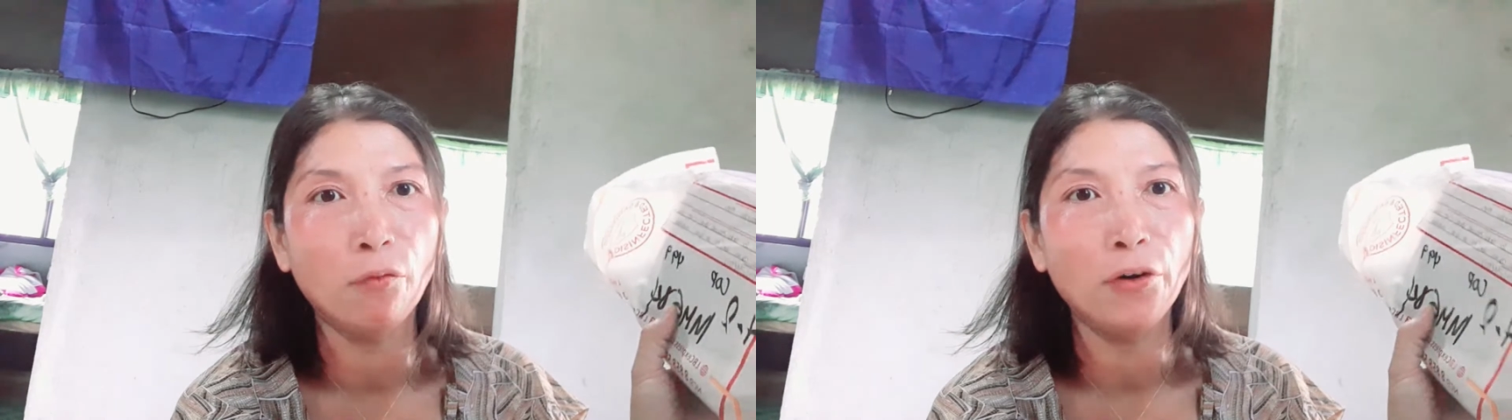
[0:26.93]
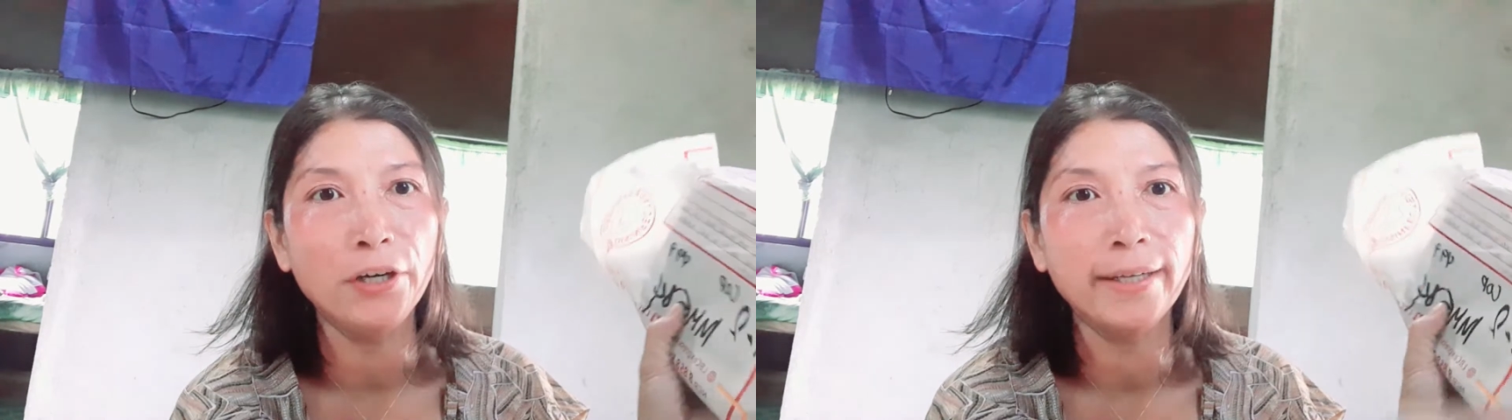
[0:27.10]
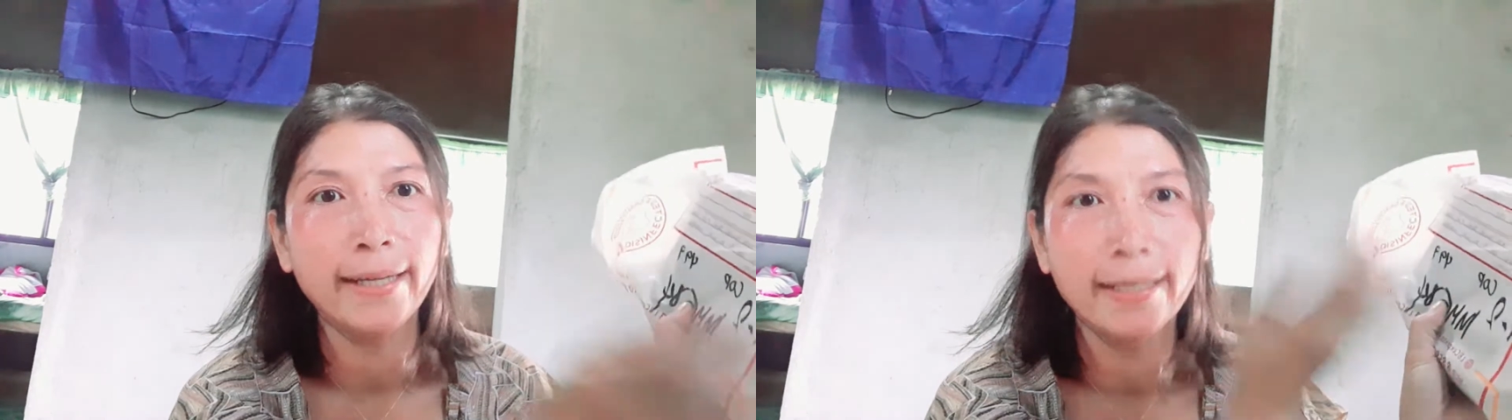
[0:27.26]

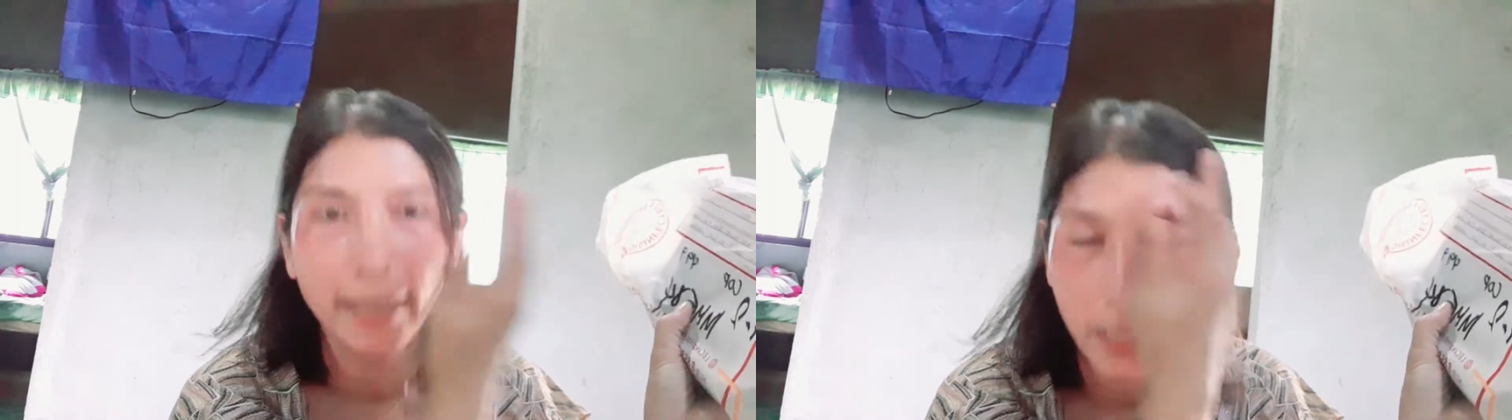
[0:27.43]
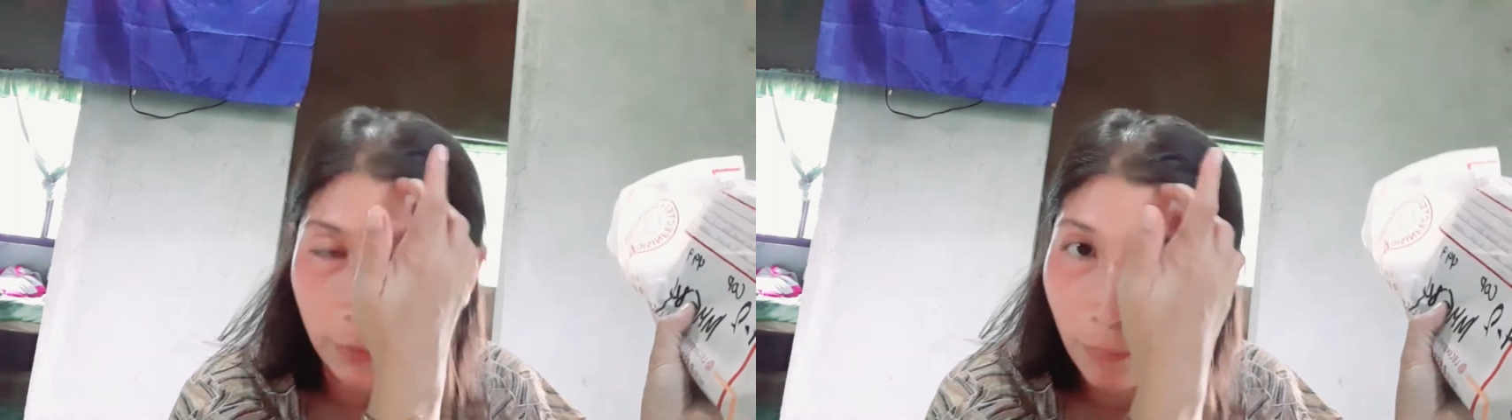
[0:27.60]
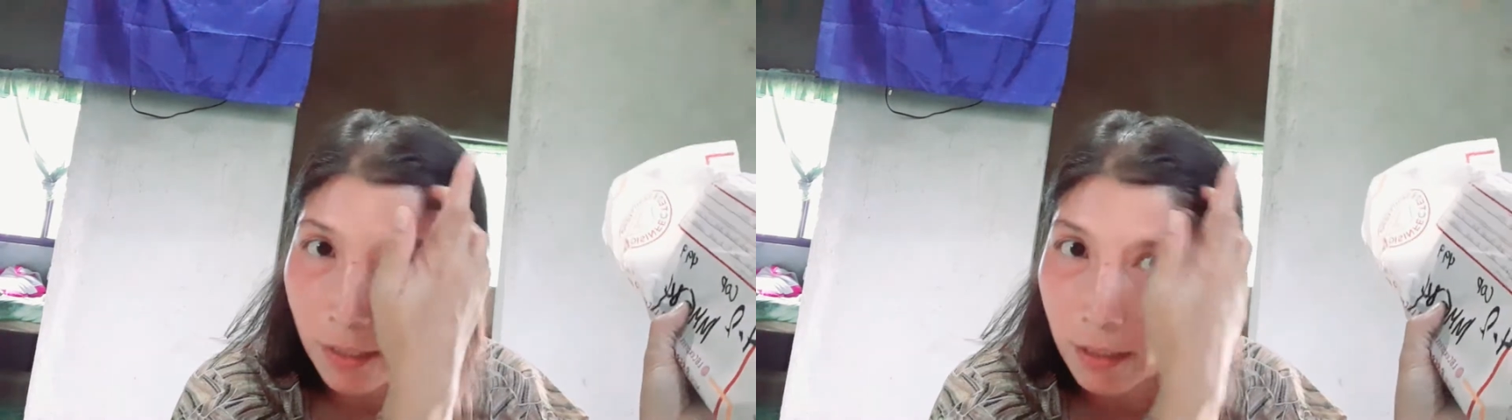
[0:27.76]
$4.99